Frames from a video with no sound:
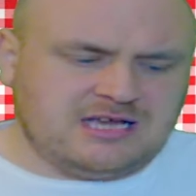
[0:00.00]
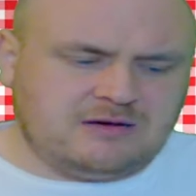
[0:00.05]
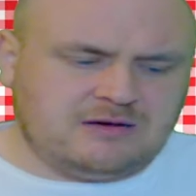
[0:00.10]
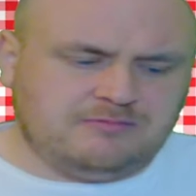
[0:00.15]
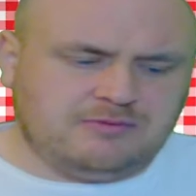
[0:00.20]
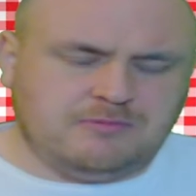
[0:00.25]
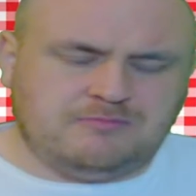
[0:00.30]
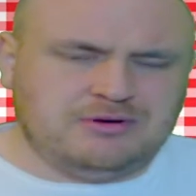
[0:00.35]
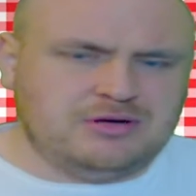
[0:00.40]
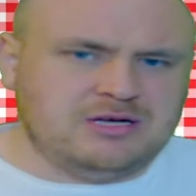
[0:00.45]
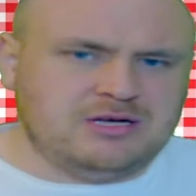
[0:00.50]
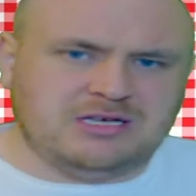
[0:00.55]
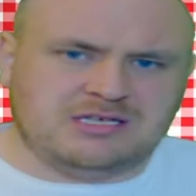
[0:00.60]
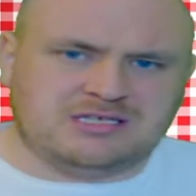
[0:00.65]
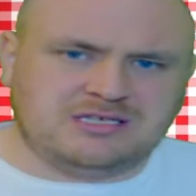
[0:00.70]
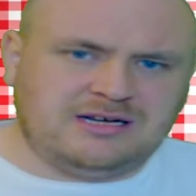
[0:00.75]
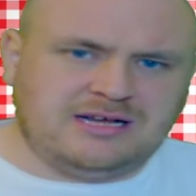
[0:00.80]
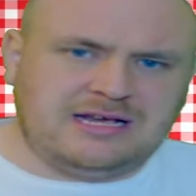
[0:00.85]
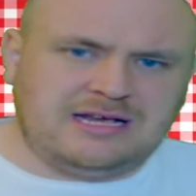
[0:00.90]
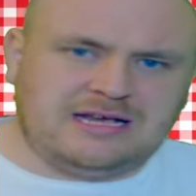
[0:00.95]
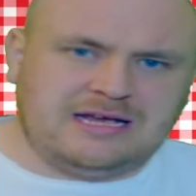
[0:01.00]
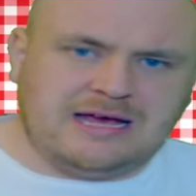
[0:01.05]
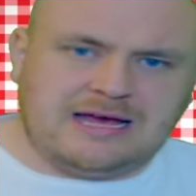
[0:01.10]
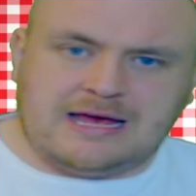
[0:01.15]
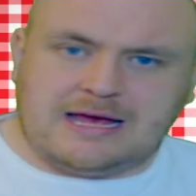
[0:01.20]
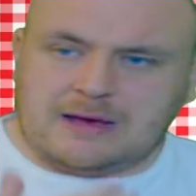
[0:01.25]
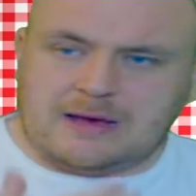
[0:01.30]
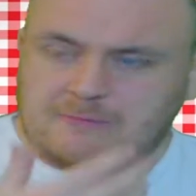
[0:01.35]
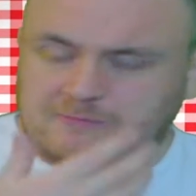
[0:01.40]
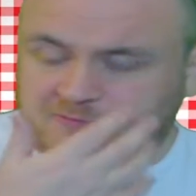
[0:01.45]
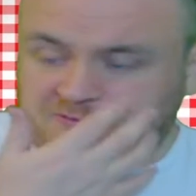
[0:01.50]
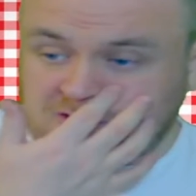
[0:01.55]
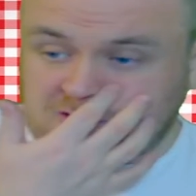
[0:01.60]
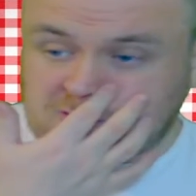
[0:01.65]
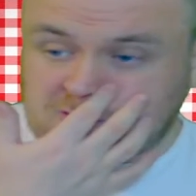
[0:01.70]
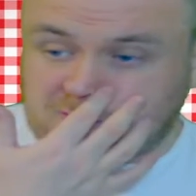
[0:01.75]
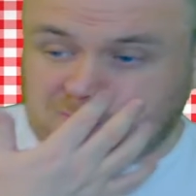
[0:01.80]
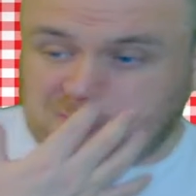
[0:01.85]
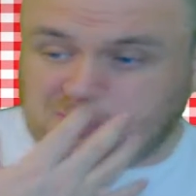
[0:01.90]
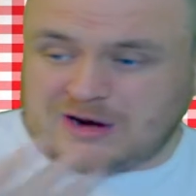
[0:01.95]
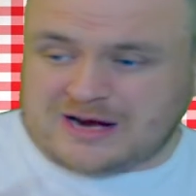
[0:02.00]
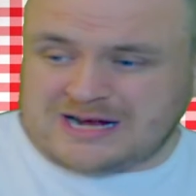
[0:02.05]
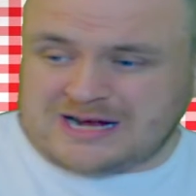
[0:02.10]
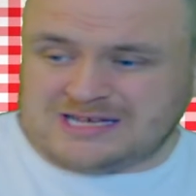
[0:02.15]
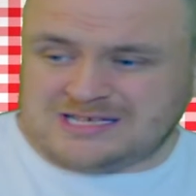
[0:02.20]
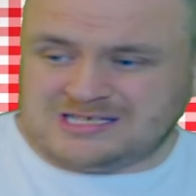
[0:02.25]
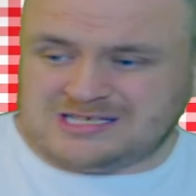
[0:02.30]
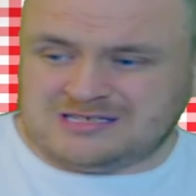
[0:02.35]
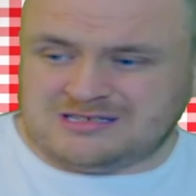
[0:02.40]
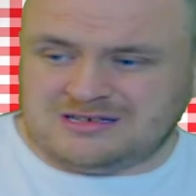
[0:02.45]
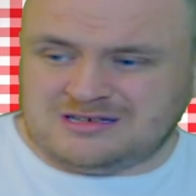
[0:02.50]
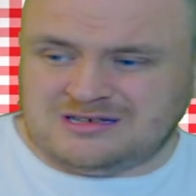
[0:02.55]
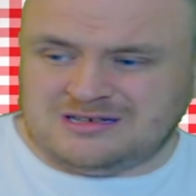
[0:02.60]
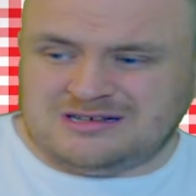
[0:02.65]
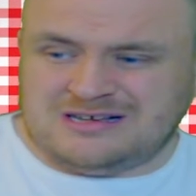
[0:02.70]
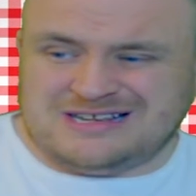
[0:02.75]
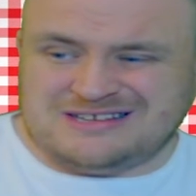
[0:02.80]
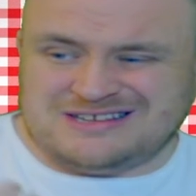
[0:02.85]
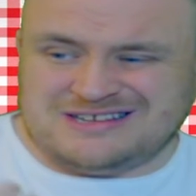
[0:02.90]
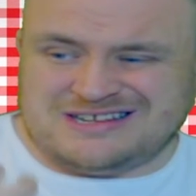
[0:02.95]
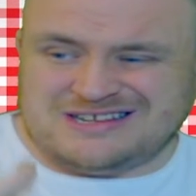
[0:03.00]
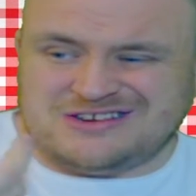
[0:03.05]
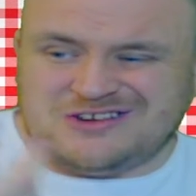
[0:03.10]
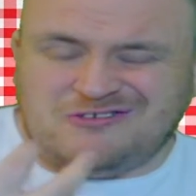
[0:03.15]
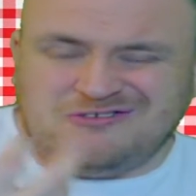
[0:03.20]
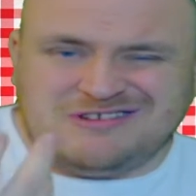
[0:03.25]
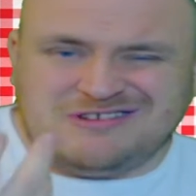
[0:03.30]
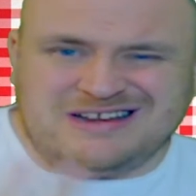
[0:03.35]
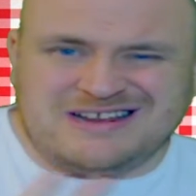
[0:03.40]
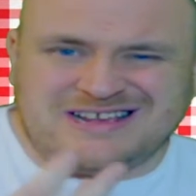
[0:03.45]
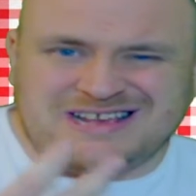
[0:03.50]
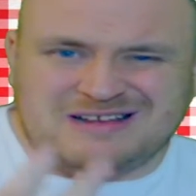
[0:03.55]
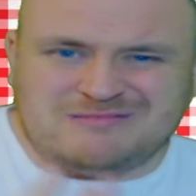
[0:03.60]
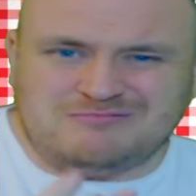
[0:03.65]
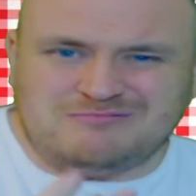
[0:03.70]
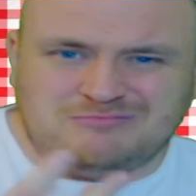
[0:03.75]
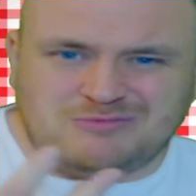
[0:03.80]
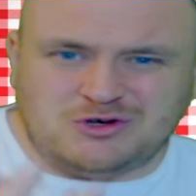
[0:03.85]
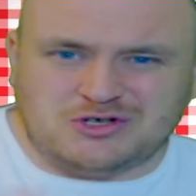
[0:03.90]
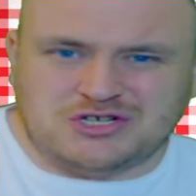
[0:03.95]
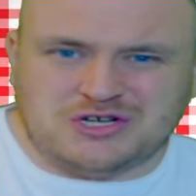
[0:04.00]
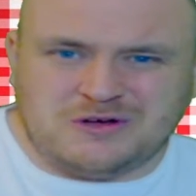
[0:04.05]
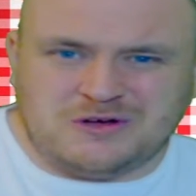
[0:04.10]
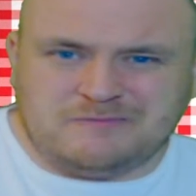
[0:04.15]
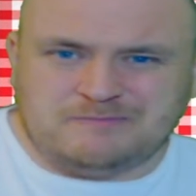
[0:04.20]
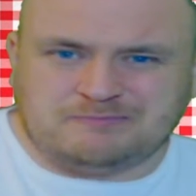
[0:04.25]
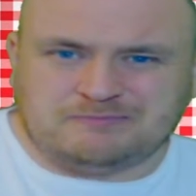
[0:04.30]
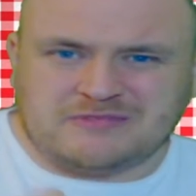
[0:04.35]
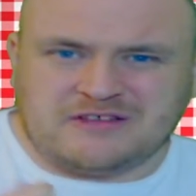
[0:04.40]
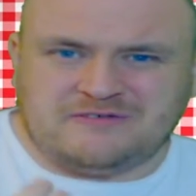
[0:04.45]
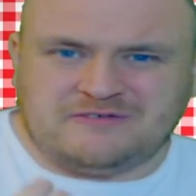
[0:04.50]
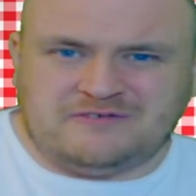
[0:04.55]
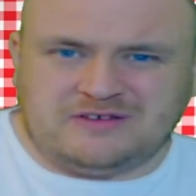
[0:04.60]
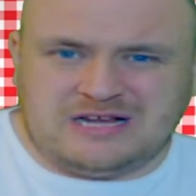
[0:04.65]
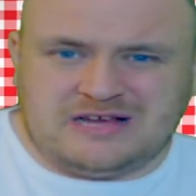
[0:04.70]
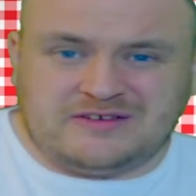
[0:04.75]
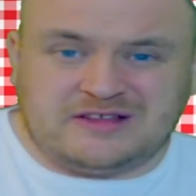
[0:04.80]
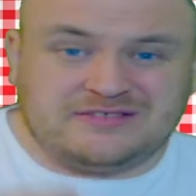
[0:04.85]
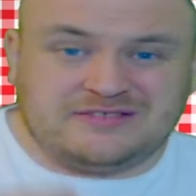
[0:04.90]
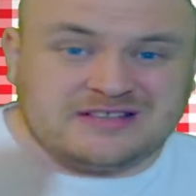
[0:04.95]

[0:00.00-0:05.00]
out, but personally, for the price, and you're not really getting much flavor.